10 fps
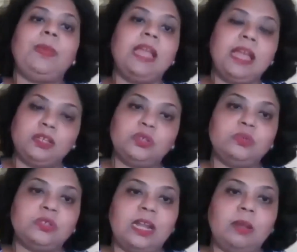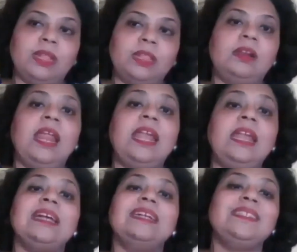Pick and choose that method
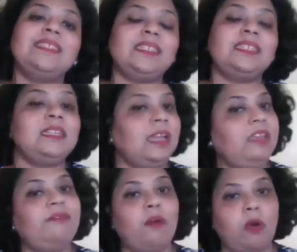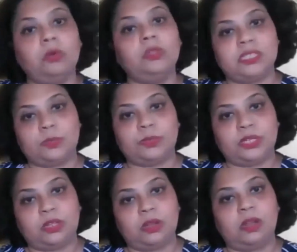and consistently follow this
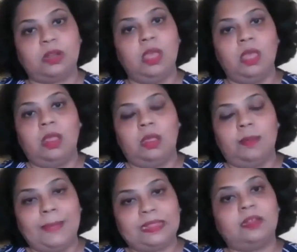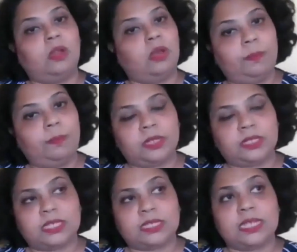particular method or a
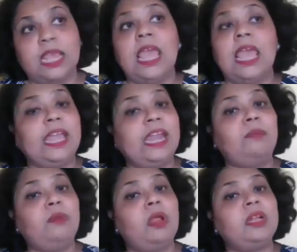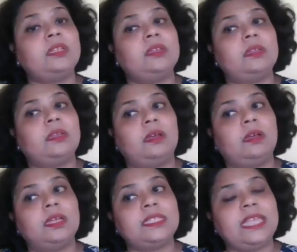process. Again, I'm
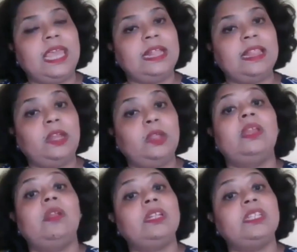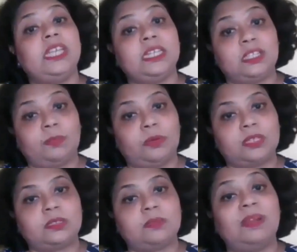not saying that you cannot change the
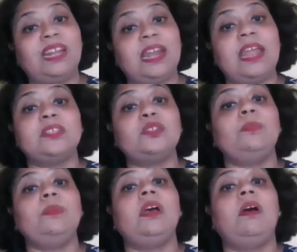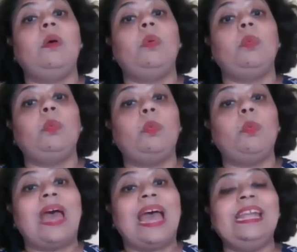process, but there has to be a
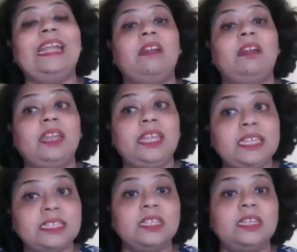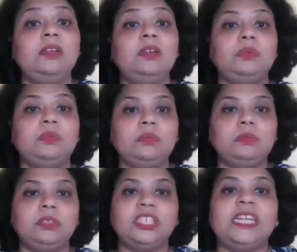valid reason
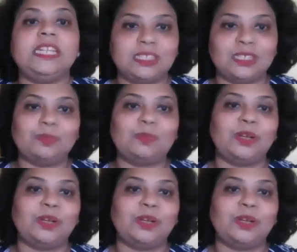to change this